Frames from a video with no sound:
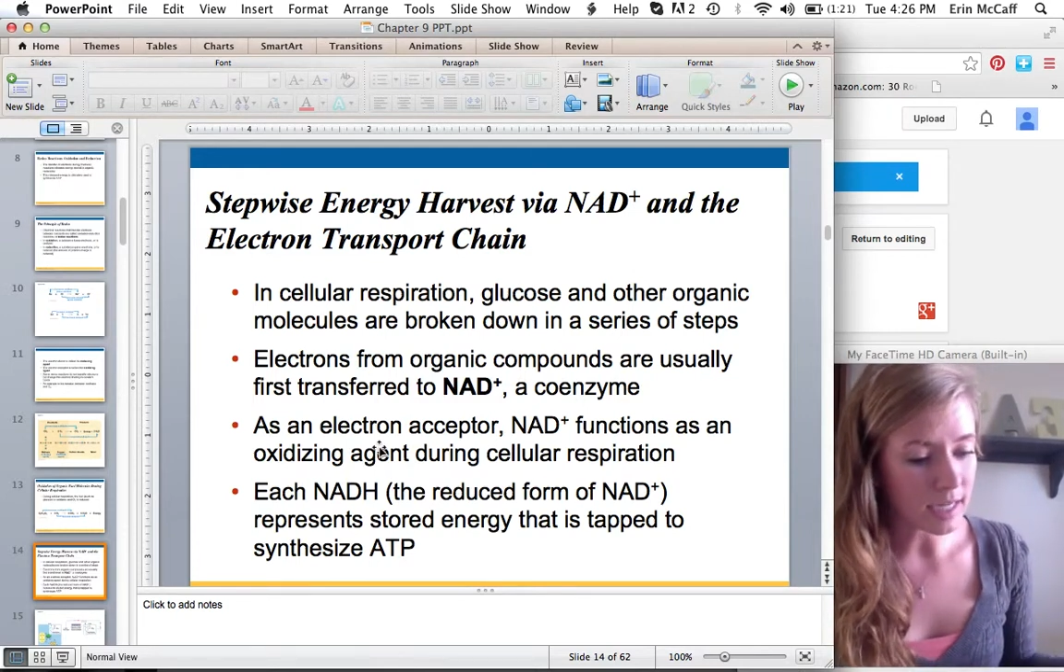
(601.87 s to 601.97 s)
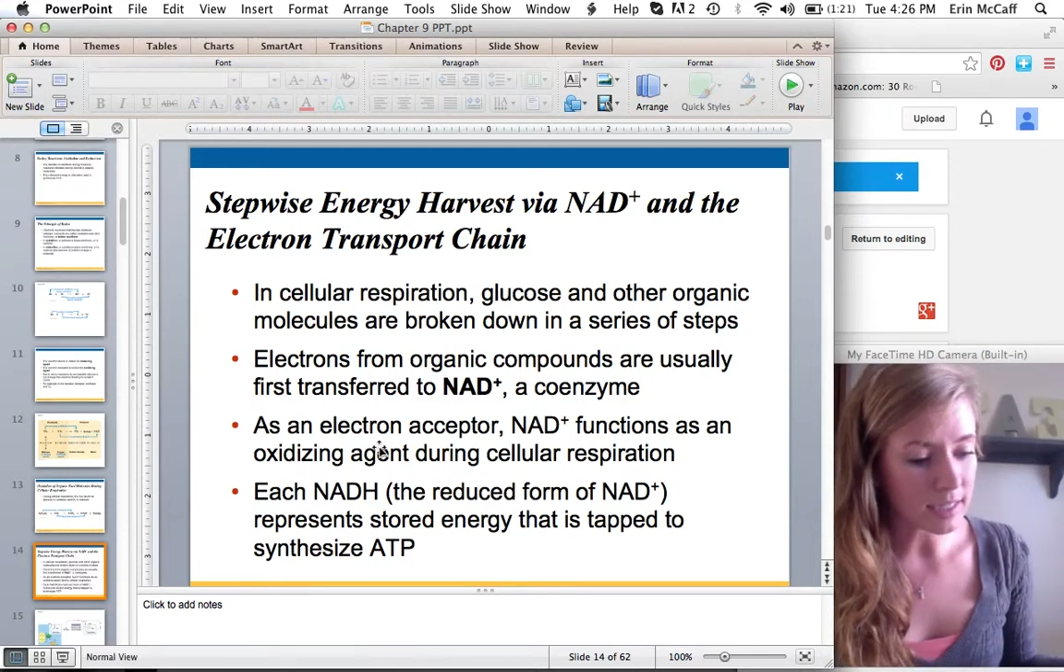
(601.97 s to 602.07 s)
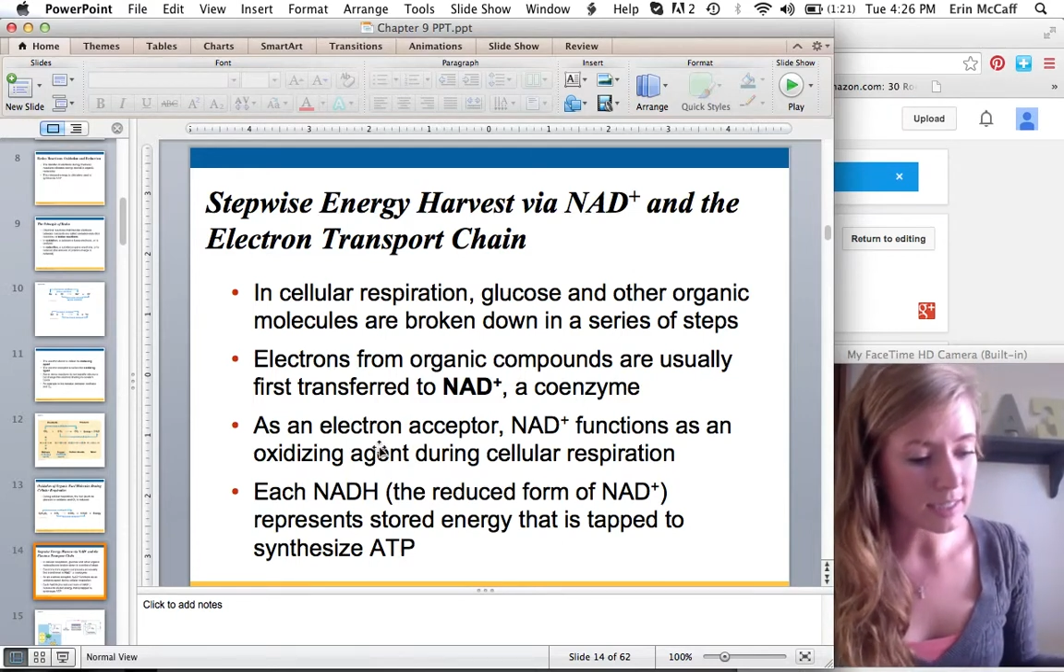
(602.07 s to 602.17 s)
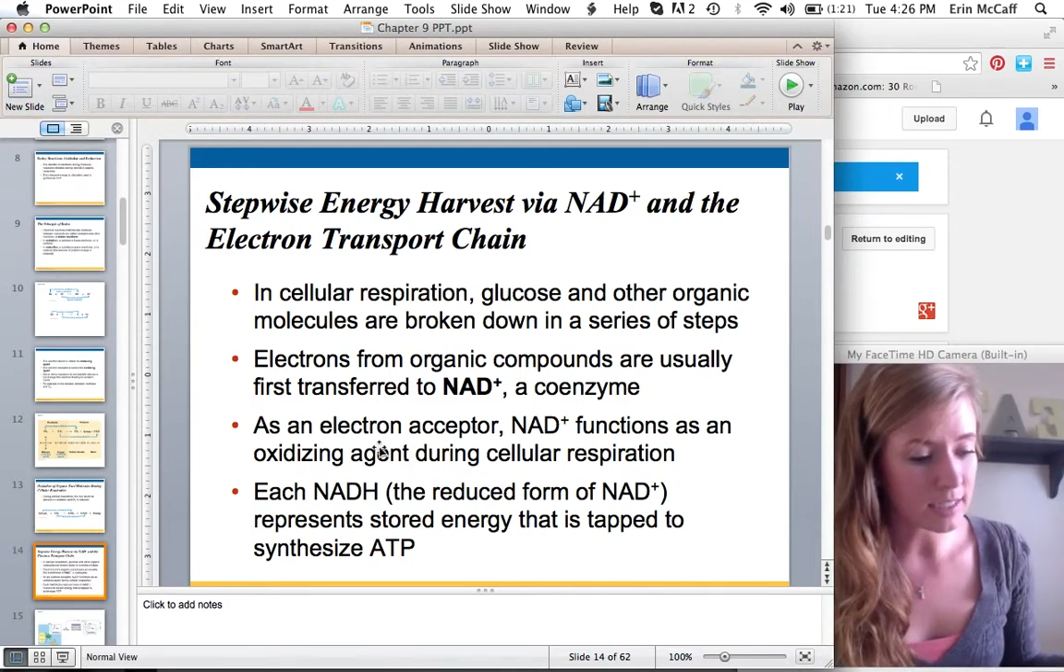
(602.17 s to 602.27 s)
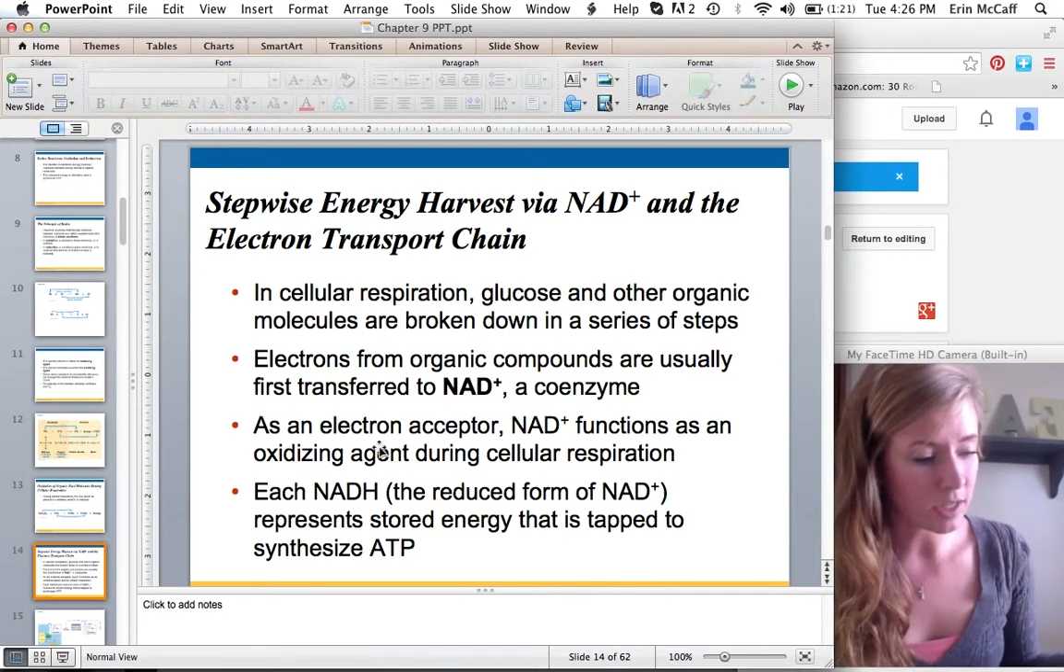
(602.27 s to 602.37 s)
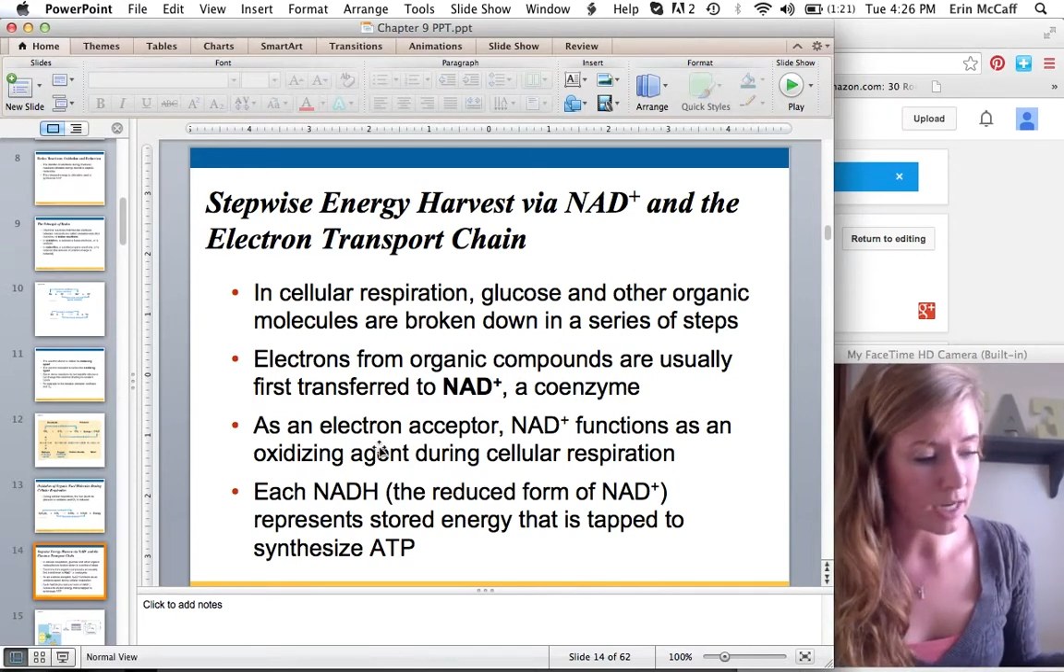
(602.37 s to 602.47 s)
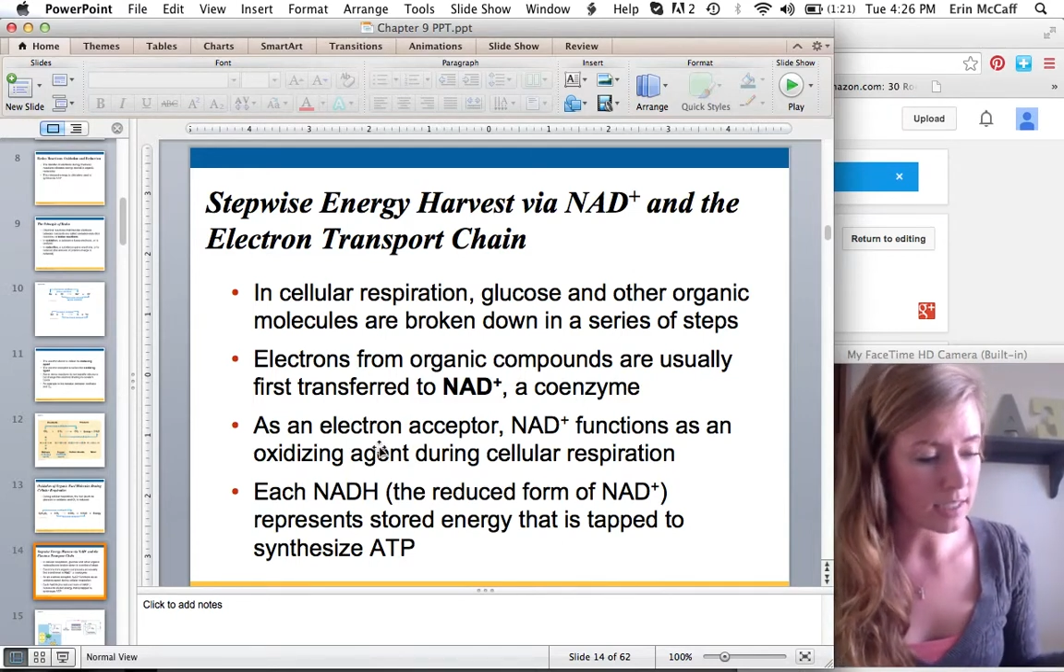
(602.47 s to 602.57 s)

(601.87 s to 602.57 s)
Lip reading: and the citric acid